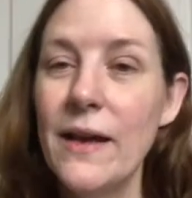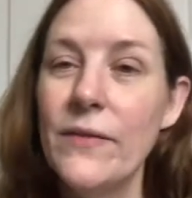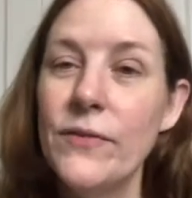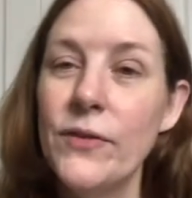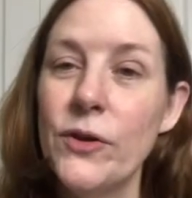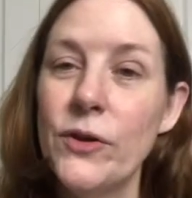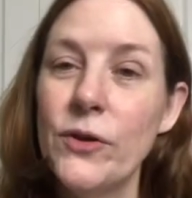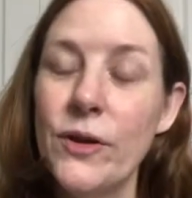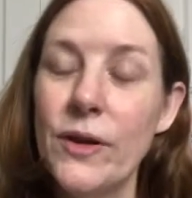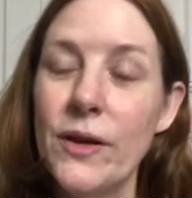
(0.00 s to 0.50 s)

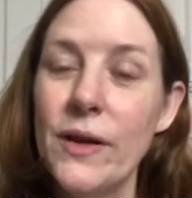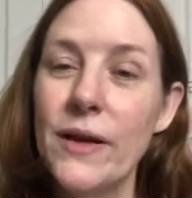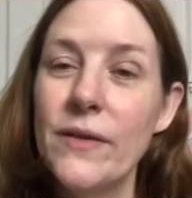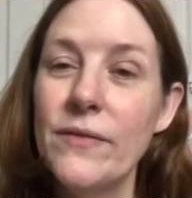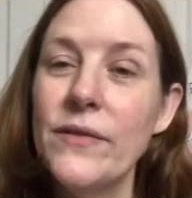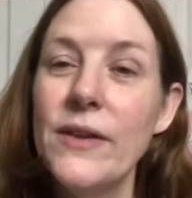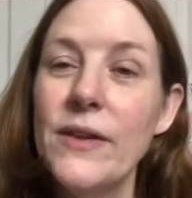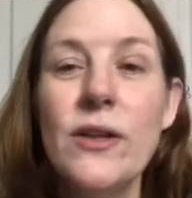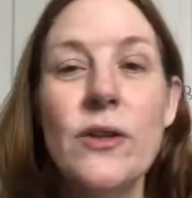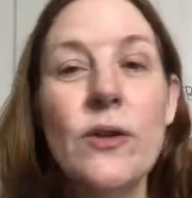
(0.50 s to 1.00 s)

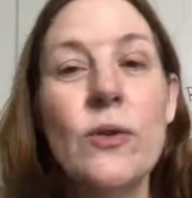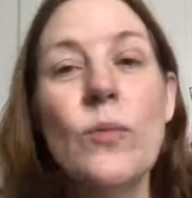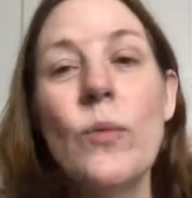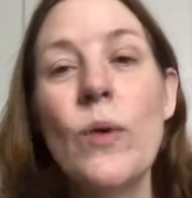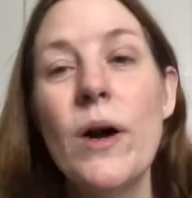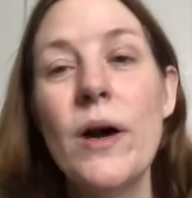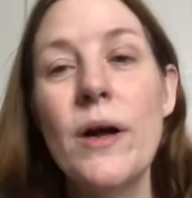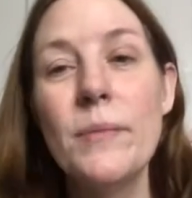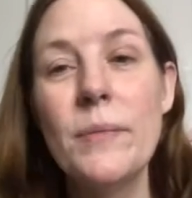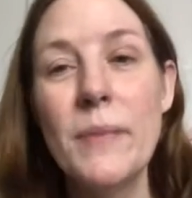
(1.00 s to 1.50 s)
if neither
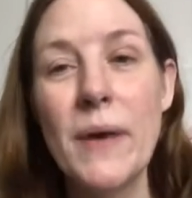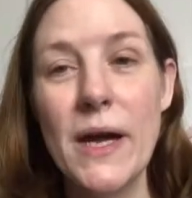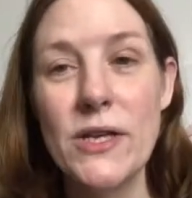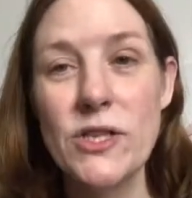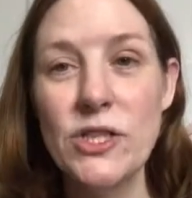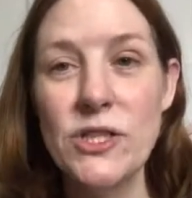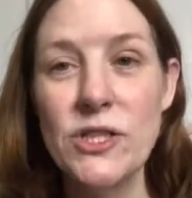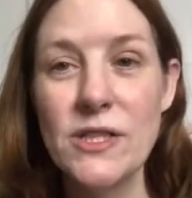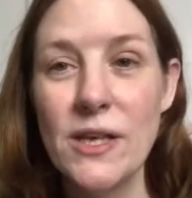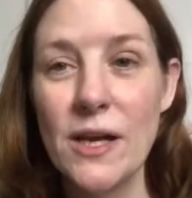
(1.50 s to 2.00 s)
one
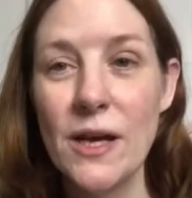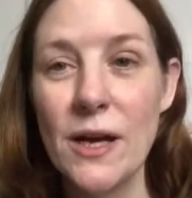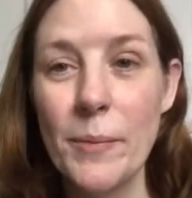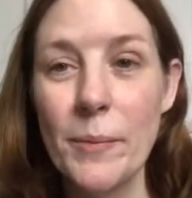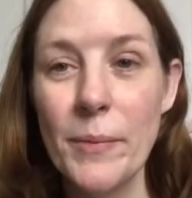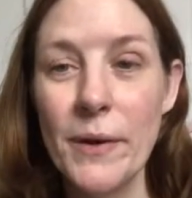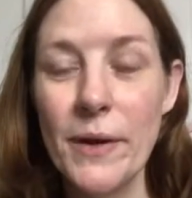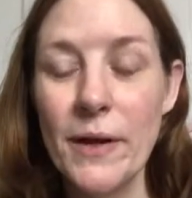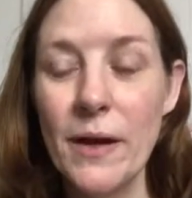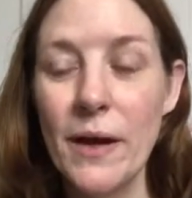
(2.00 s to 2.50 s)
matches
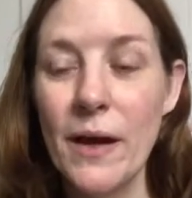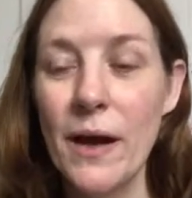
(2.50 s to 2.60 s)
up,